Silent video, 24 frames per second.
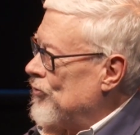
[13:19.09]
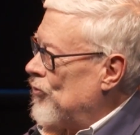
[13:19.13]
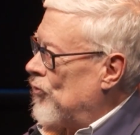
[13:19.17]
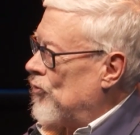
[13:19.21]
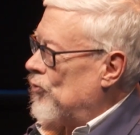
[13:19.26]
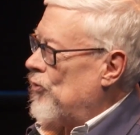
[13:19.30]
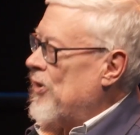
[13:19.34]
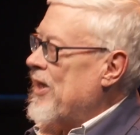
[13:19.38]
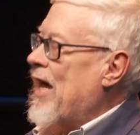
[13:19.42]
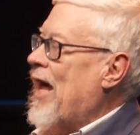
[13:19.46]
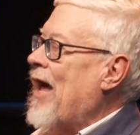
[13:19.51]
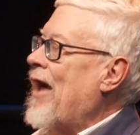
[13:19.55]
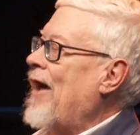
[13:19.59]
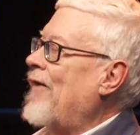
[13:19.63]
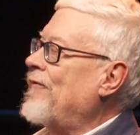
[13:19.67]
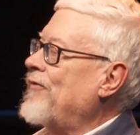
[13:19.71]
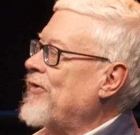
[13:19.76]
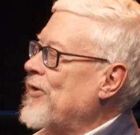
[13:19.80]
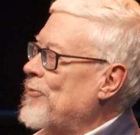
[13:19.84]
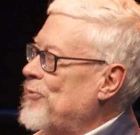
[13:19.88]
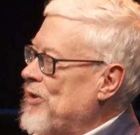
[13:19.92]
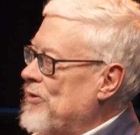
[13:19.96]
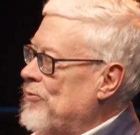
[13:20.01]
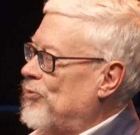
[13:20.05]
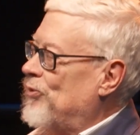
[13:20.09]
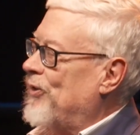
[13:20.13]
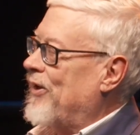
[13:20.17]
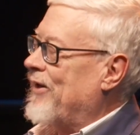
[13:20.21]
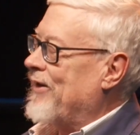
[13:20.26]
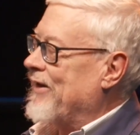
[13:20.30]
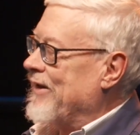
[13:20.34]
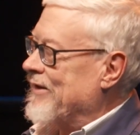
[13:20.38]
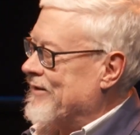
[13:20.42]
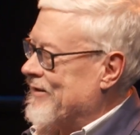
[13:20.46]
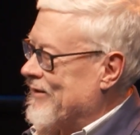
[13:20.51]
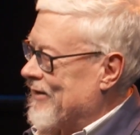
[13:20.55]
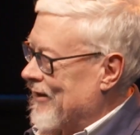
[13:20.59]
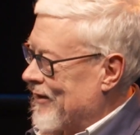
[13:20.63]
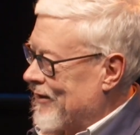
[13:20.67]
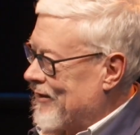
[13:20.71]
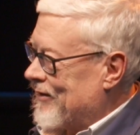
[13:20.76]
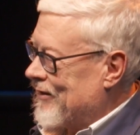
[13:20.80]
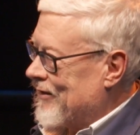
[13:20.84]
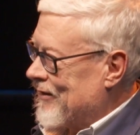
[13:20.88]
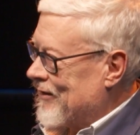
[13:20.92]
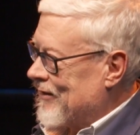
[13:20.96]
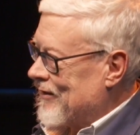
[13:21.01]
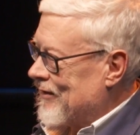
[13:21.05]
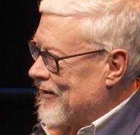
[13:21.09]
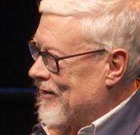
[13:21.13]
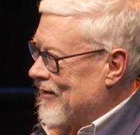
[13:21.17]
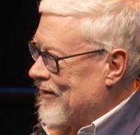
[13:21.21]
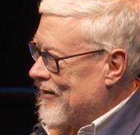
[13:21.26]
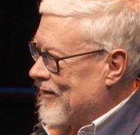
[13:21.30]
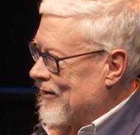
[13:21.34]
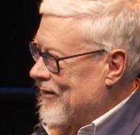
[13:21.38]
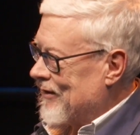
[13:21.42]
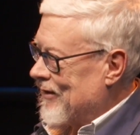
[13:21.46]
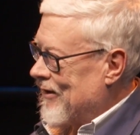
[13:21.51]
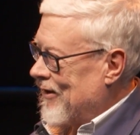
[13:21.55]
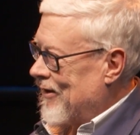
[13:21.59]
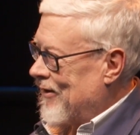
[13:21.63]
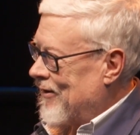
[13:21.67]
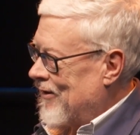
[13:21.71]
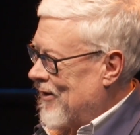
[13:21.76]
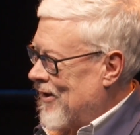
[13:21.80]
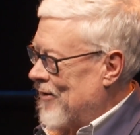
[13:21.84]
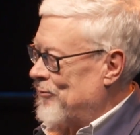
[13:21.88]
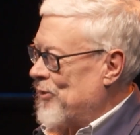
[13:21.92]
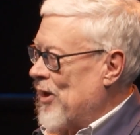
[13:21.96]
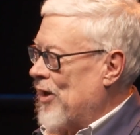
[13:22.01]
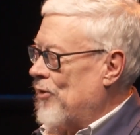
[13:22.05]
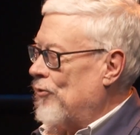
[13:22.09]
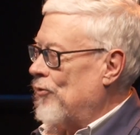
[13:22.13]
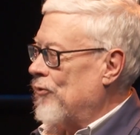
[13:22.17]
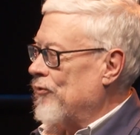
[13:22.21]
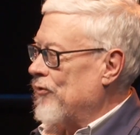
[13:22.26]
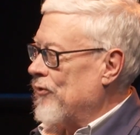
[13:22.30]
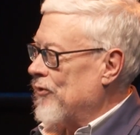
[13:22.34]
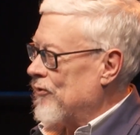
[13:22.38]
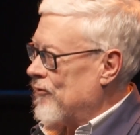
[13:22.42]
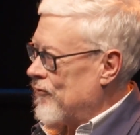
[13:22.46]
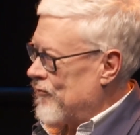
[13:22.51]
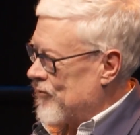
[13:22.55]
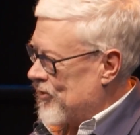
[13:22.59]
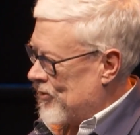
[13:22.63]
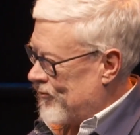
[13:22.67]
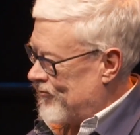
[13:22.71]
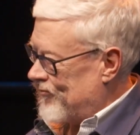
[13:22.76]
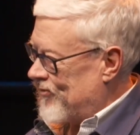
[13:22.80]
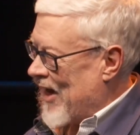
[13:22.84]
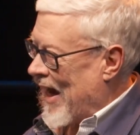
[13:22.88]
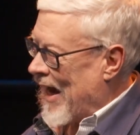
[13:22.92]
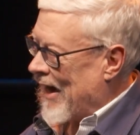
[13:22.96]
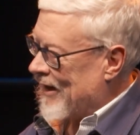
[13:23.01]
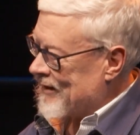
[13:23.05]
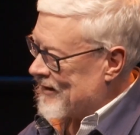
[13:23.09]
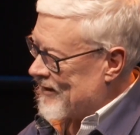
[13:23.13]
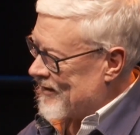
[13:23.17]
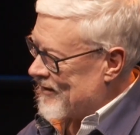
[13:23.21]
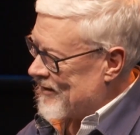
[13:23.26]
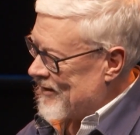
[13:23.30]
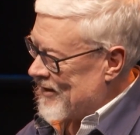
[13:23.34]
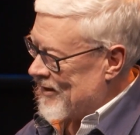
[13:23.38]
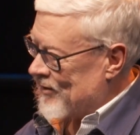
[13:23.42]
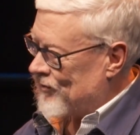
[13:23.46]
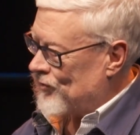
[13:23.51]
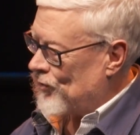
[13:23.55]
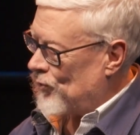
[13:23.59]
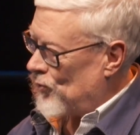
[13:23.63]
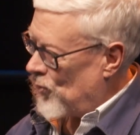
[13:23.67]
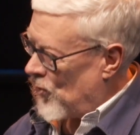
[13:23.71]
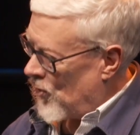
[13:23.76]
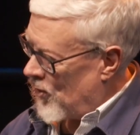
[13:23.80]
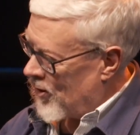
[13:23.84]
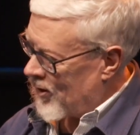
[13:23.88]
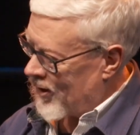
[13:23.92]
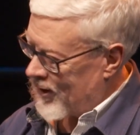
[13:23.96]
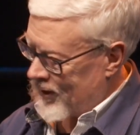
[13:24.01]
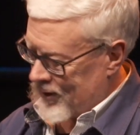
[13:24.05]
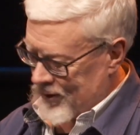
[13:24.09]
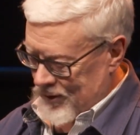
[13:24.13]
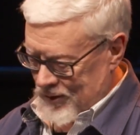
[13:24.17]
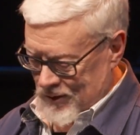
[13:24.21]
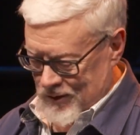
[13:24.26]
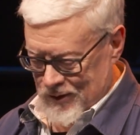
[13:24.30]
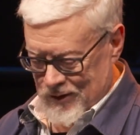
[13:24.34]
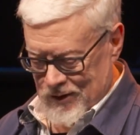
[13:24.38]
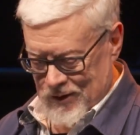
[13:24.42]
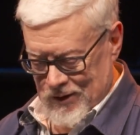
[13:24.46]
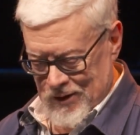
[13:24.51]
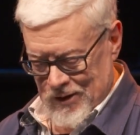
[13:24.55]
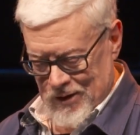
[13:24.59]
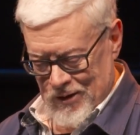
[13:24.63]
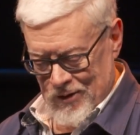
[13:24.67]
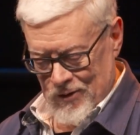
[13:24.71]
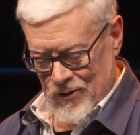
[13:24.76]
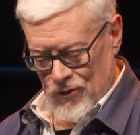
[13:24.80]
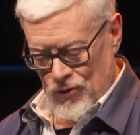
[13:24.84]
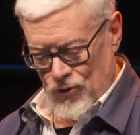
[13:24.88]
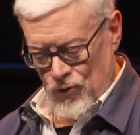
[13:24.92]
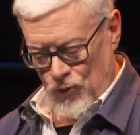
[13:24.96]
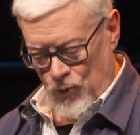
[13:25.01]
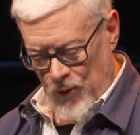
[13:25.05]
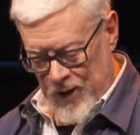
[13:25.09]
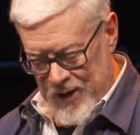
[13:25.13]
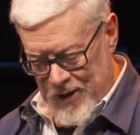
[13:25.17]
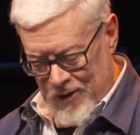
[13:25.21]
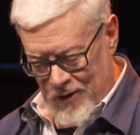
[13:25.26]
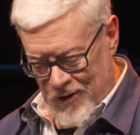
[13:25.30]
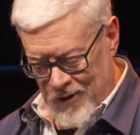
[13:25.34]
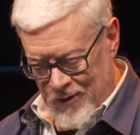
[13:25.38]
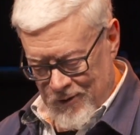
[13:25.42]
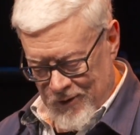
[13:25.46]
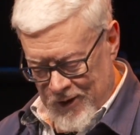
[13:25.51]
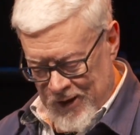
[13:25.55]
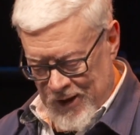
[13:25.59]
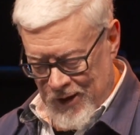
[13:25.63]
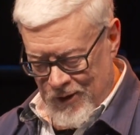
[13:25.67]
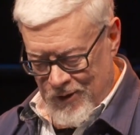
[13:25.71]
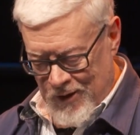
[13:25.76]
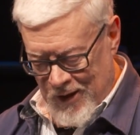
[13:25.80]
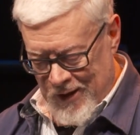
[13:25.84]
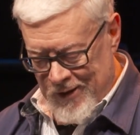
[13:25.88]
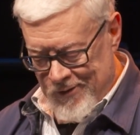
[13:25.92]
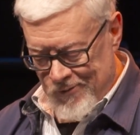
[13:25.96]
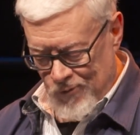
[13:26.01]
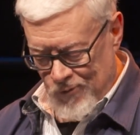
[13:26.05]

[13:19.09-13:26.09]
we have to be realistic about the fact it's a war. We are in a